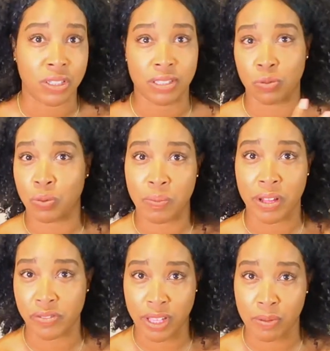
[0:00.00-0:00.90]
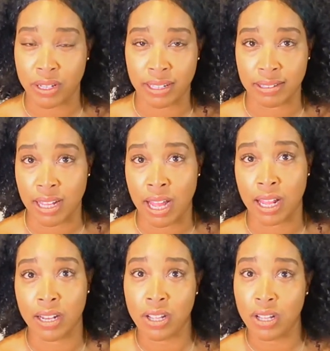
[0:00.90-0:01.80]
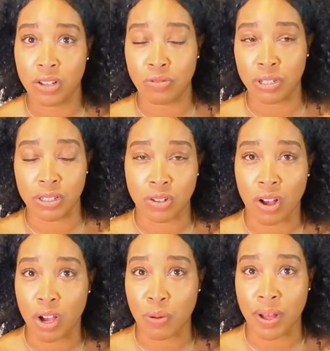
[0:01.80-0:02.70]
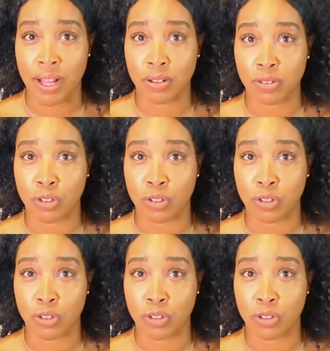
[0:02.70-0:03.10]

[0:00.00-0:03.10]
which is what my family does not really talk about.